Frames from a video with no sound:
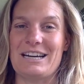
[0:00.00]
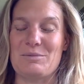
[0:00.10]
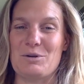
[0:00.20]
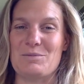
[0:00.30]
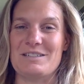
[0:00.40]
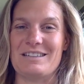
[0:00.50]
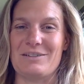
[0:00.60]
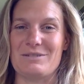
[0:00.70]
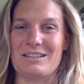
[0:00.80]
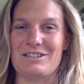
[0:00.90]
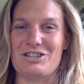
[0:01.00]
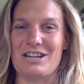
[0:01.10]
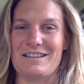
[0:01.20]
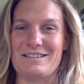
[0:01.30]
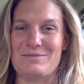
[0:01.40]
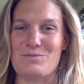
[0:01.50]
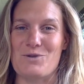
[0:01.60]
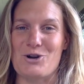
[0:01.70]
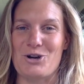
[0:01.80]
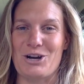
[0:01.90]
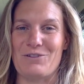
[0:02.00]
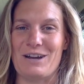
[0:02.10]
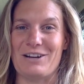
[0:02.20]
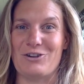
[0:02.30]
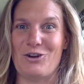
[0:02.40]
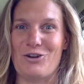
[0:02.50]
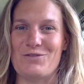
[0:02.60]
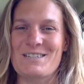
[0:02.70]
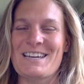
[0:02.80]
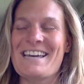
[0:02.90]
I promised that I was going to share some work around curves.